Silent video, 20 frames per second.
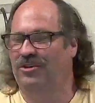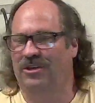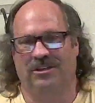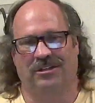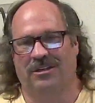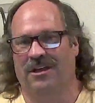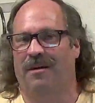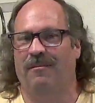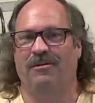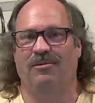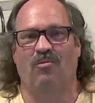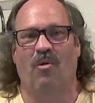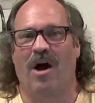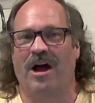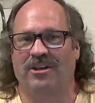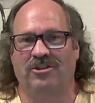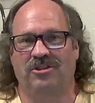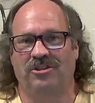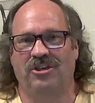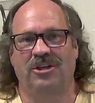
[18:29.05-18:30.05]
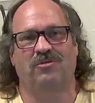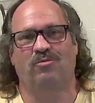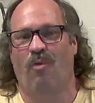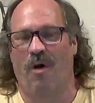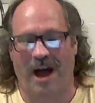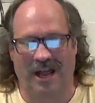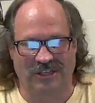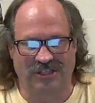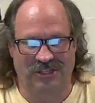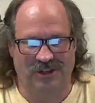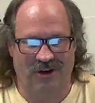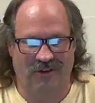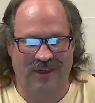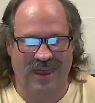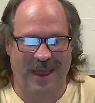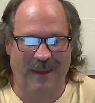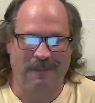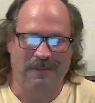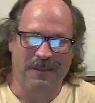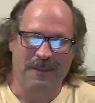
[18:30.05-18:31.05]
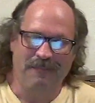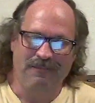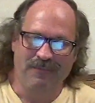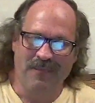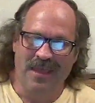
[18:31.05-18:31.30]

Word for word: just come and watch, just watch. Okay.